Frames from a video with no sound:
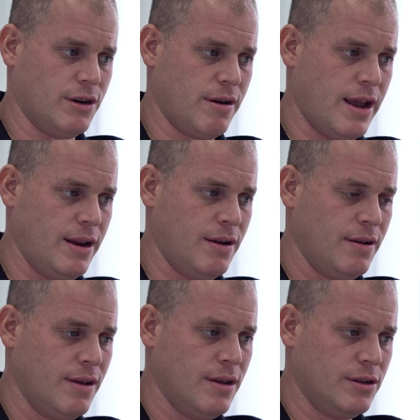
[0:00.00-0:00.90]
All right,
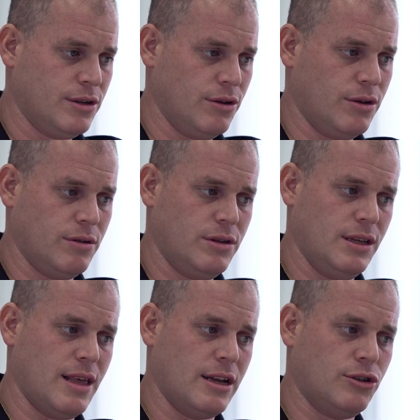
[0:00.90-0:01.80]
so you can
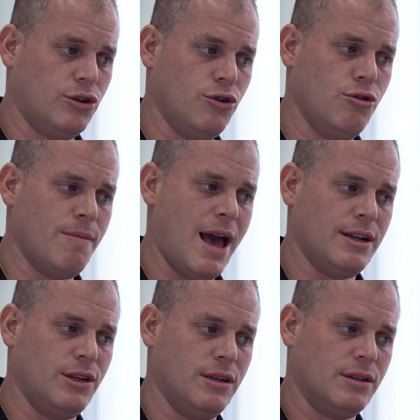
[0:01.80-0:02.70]
see that 2
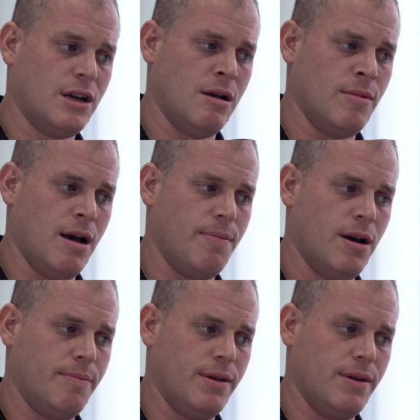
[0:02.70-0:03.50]
matches come up